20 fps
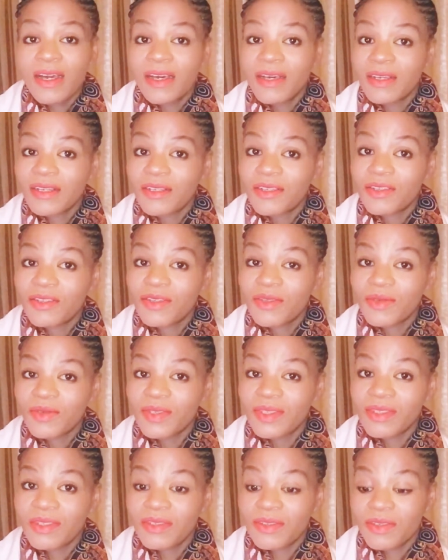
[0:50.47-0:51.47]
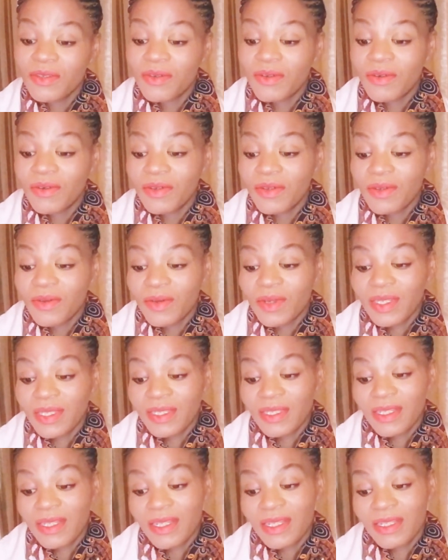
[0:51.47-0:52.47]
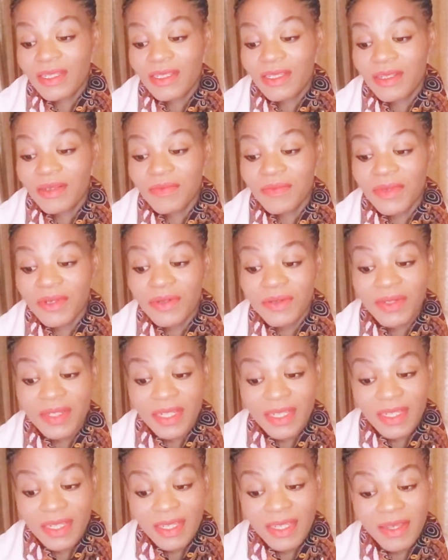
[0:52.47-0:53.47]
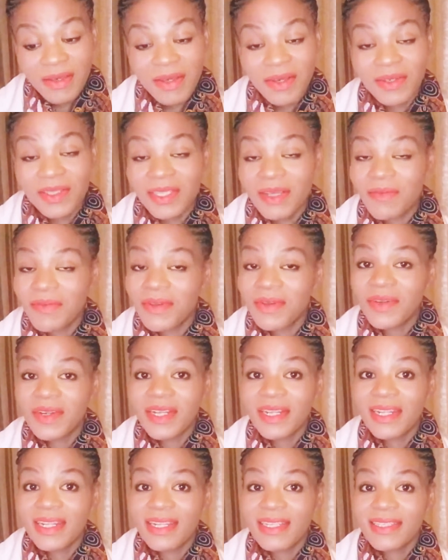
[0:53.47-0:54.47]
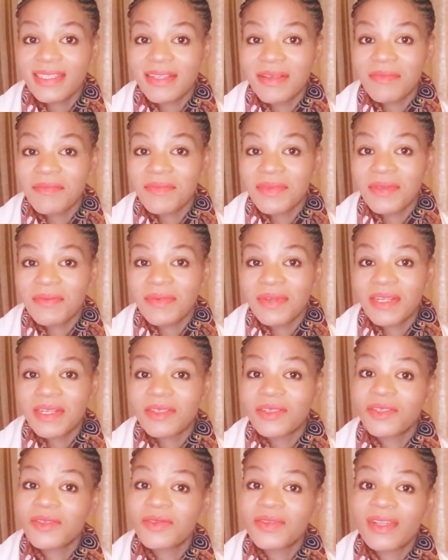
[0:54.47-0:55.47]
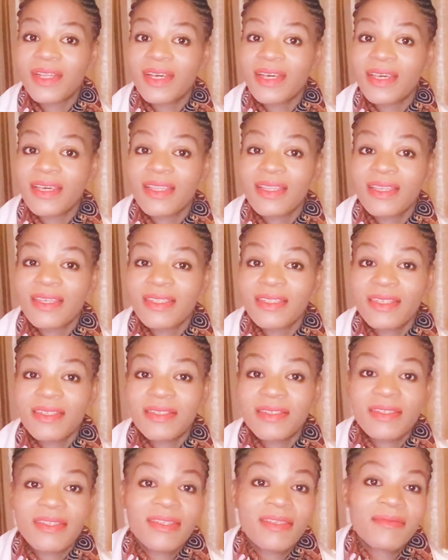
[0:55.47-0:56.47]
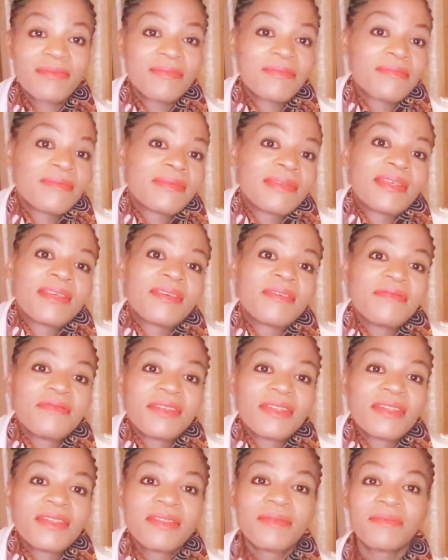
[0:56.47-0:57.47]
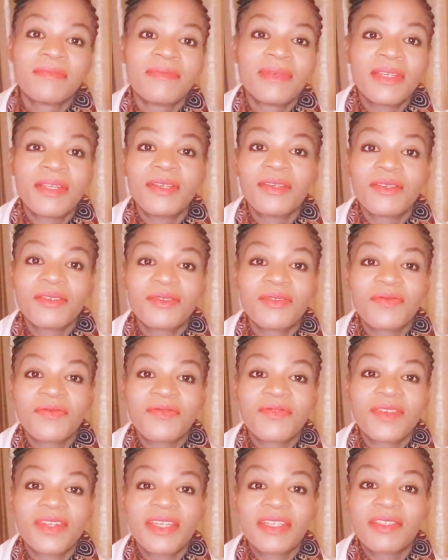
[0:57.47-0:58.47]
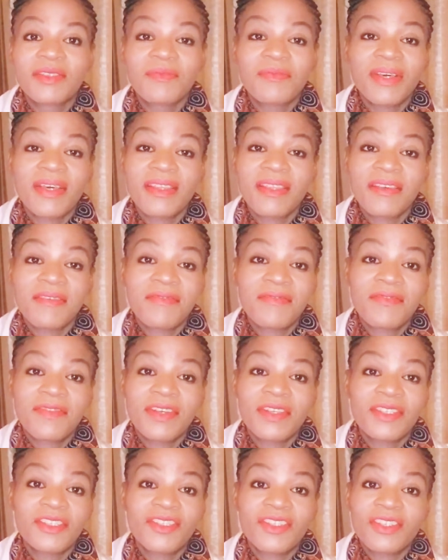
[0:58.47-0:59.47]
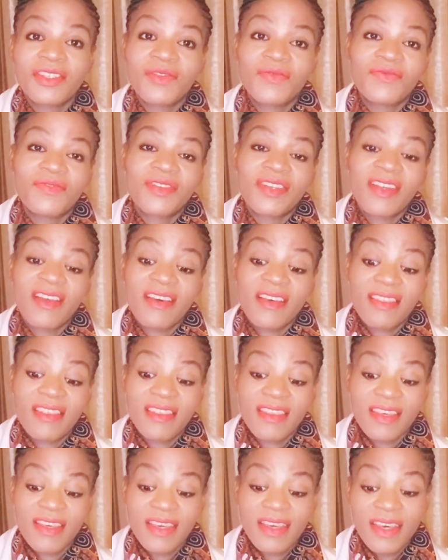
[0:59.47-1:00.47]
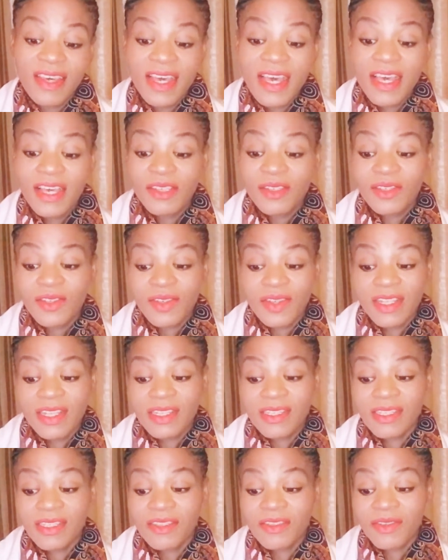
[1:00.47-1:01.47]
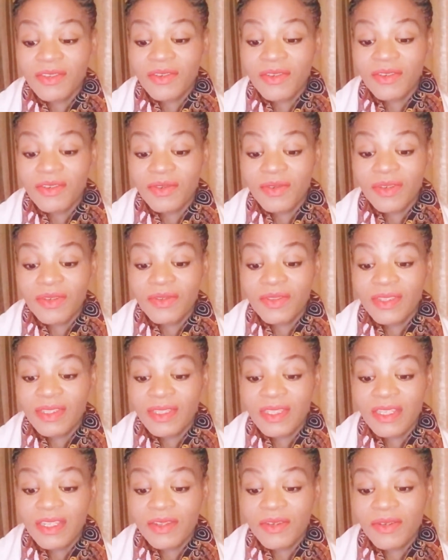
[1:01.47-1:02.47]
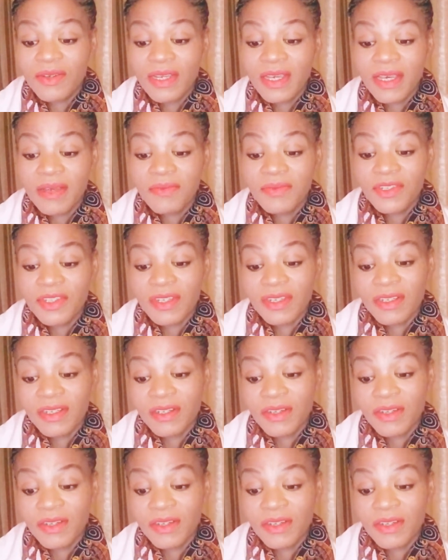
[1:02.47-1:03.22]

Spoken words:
into Zizi Kodwa's testimony, because apparently some people are so lucky they're just given millions of rands by their friends just for nothing. So that's Zizi Kodwa on State Capture